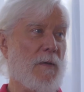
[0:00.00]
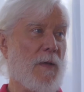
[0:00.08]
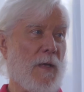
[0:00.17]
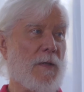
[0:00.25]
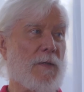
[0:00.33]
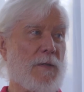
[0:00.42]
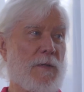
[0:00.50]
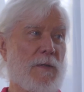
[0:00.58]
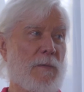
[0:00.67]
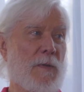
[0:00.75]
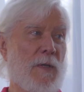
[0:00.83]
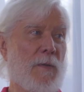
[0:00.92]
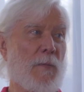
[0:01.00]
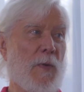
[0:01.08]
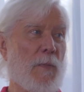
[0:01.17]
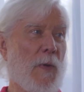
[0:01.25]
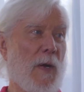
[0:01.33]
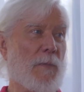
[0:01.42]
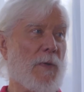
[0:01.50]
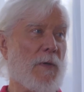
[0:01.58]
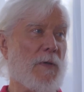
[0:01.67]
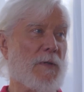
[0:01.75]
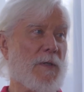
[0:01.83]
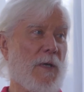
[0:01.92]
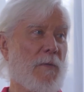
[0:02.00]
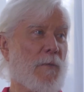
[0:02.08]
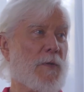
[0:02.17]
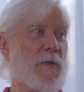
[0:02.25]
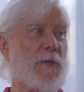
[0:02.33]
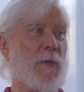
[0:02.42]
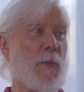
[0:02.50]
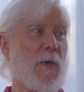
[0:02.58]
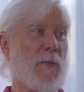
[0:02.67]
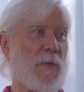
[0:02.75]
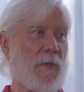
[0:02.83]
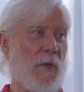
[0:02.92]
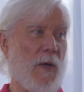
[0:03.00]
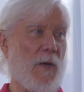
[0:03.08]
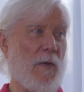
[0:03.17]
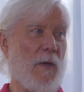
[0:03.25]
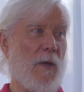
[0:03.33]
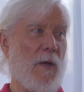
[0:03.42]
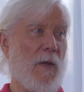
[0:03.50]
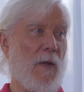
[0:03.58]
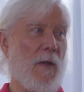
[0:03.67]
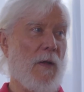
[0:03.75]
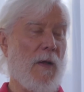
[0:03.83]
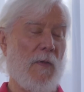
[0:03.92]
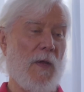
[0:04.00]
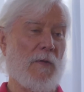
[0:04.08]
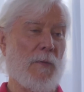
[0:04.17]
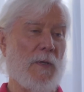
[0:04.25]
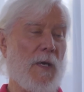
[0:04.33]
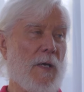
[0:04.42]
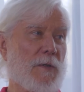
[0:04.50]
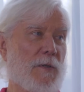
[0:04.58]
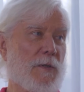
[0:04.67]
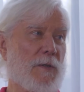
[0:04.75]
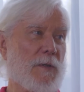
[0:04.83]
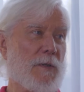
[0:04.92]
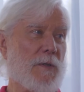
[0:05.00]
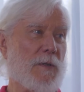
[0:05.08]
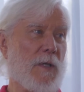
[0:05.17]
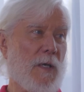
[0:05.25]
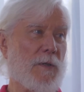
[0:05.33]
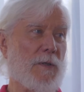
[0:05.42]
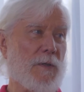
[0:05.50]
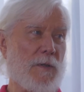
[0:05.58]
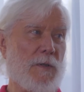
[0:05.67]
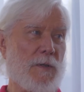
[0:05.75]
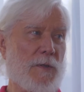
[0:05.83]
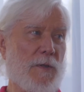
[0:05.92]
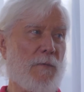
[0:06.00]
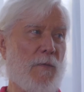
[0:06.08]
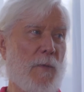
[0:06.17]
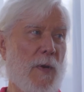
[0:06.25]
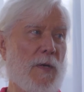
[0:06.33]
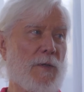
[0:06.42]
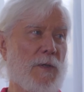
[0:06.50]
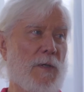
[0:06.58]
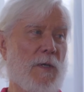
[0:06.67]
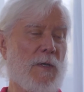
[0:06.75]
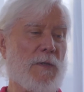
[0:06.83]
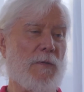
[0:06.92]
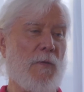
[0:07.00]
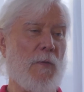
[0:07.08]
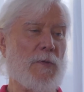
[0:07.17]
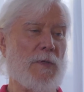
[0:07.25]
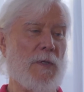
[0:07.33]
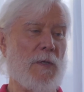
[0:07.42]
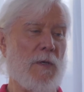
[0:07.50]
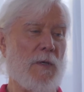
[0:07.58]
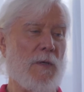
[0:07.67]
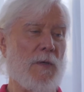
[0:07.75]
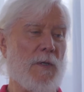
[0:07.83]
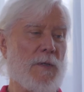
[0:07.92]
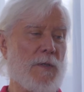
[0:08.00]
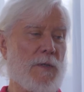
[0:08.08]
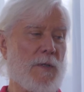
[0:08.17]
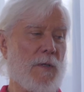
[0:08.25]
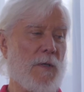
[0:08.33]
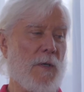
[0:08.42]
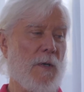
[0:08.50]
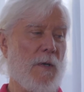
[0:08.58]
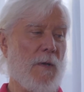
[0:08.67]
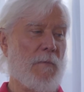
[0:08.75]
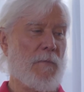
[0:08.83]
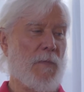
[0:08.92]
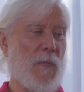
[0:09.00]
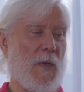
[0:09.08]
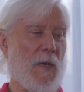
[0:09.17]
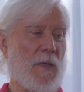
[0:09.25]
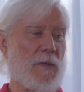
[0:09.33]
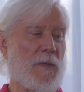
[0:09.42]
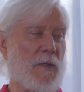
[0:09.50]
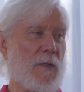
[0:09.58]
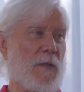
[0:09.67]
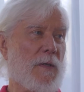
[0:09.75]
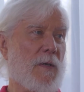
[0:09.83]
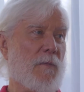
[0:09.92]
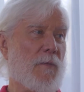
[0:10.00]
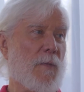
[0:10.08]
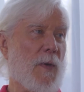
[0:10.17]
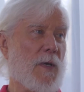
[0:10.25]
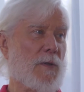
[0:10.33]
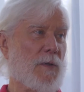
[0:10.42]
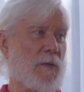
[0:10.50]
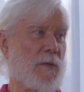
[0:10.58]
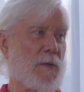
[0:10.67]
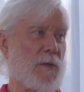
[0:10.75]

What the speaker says: that's getting pretty popular inside of physics departments now. And that's what consciousness is. Consciousness is information. And if you see all of this as an information